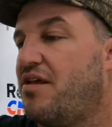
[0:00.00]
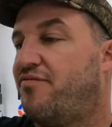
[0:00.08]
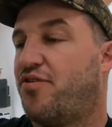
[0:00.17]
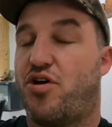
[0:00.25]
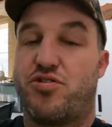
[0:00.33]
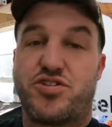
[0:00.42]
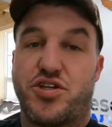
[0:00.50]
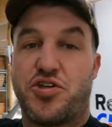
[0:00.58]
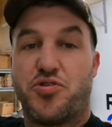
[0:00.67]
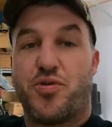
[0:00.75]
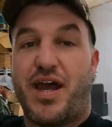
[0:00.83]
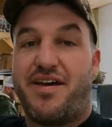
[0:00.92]
for those of you
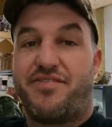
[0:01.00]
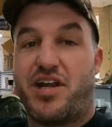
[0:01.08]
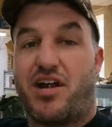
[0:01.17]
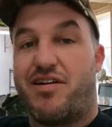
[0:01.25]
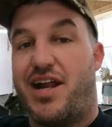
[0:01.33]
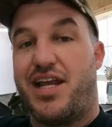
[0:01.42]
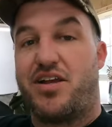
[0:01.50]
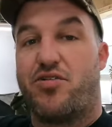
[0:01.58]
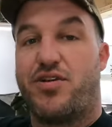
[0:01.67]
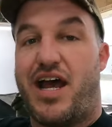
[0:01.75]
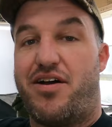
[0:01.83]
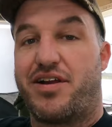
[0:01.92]
who haven't already, go
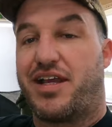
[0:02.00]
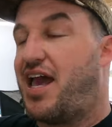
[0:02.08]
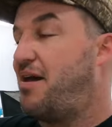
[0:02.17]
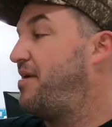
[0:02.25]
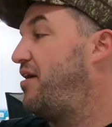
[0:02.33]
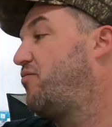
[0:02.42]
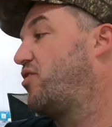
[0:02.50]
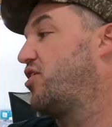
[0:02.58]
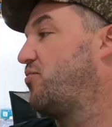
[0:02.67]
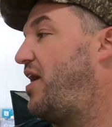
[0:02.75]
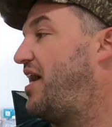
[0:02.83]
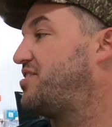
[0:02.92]
down and comment where
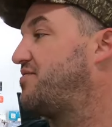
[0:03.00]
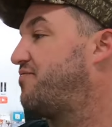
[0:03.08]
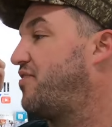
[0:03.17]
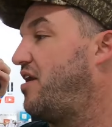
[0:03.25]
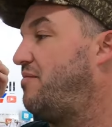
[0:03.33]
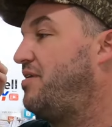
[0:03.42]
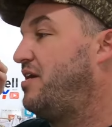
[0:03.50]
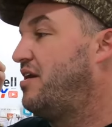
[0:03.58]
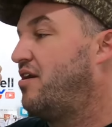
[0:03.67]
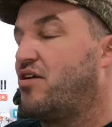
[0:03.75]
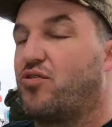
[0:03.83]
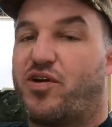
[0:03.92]
you're watching from
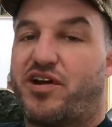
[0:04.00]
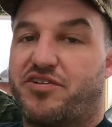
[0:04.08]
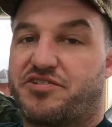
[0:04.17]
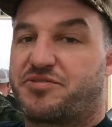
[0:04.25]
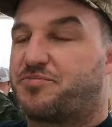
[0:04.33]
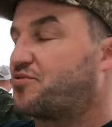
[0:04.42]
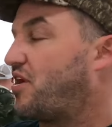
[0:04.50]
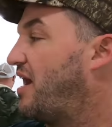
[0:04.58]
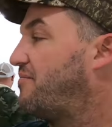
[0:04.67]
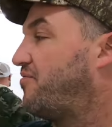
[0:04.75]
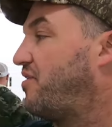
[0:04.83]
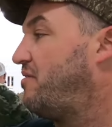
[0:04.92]
or where you're
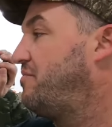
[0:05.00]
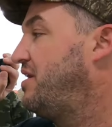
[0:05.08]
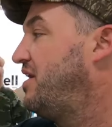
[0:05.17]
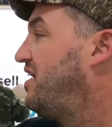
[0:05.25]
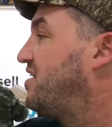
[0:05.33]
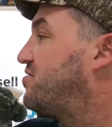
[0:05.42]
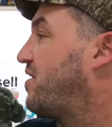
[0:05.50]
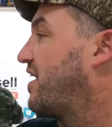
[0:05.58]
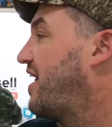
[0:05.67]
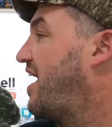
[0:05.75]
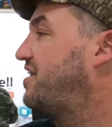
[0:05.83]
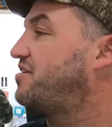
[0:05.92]
subscribed from, so I can
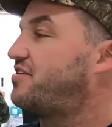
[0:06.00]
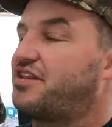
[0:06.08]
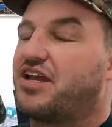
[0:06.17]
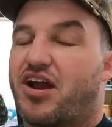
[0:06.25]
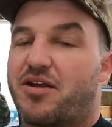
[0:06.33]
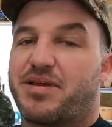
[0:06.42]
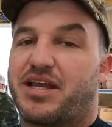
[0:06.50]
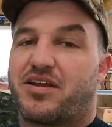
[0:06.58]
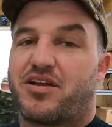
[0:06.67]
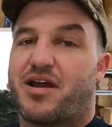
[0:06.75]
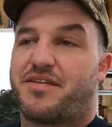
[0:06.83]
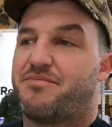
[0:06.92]
add you to the army
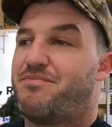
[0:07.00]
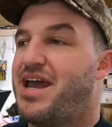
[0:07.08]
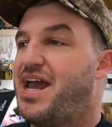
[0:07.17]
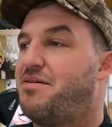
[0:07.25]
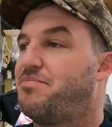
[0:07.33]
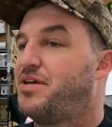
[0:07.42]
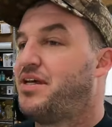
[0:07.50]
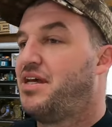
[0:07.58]
here on the map.